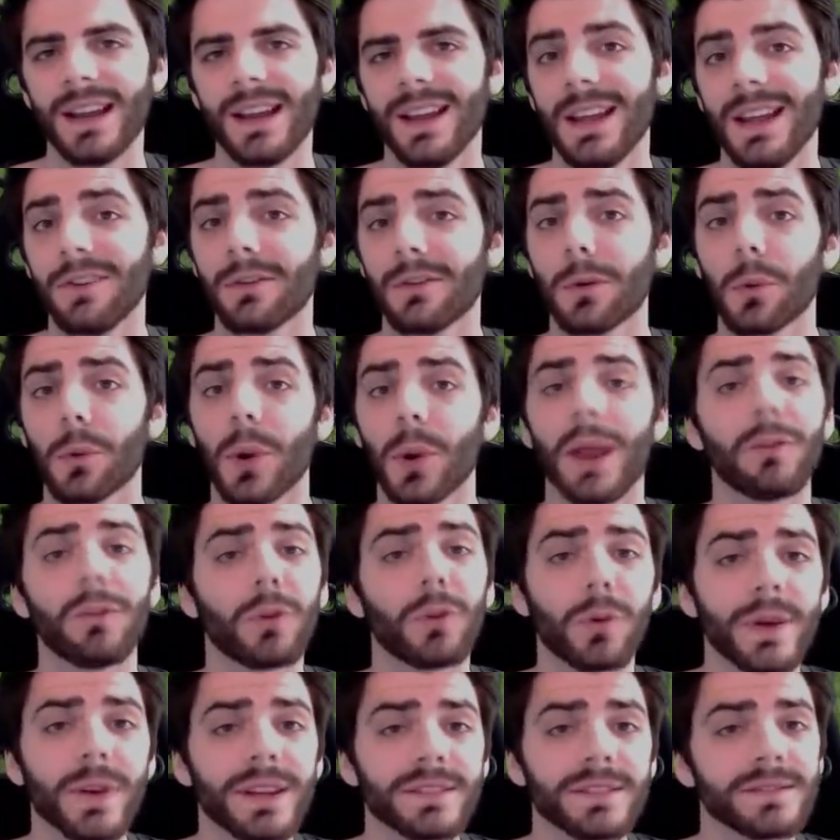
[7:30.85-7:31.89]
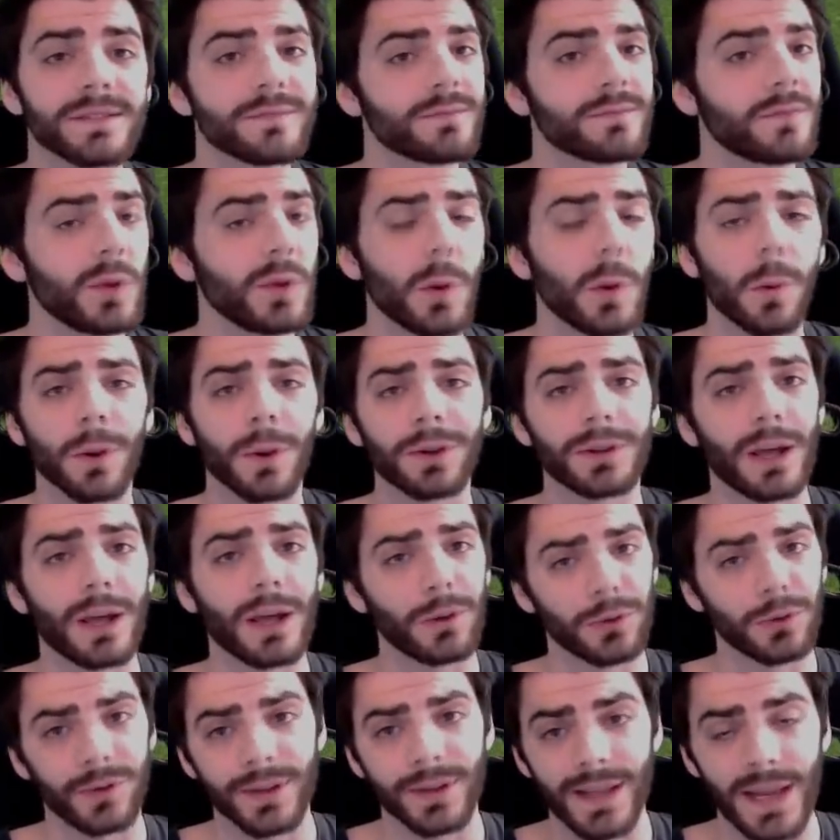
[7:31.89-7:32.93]
If for whatever reason you want to
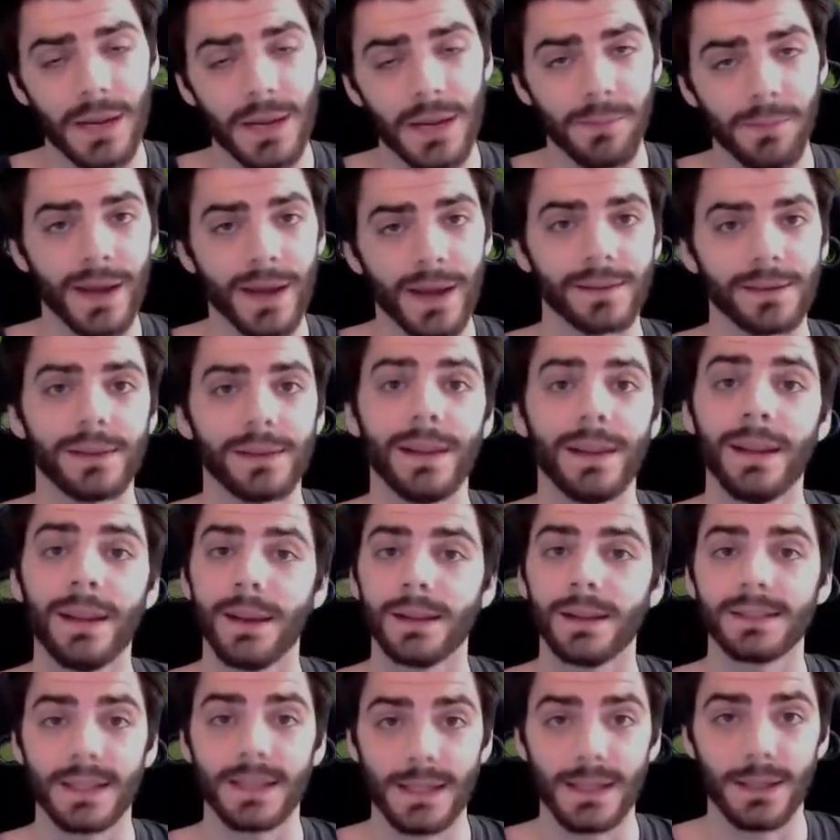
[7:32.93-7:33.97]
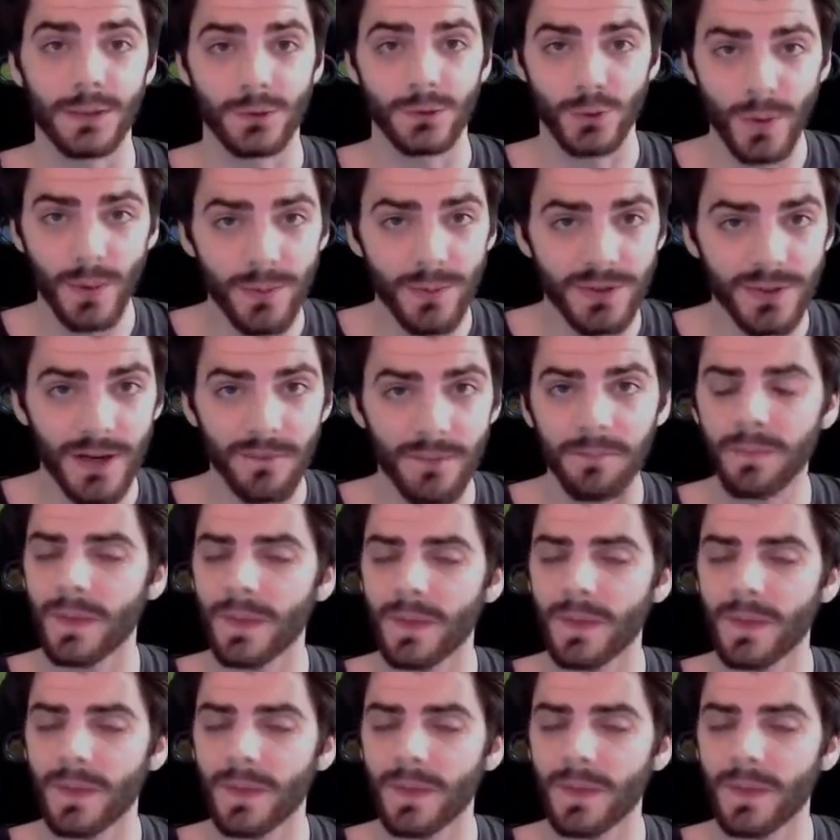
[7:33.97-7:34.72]
download the datapack, the link is in the description.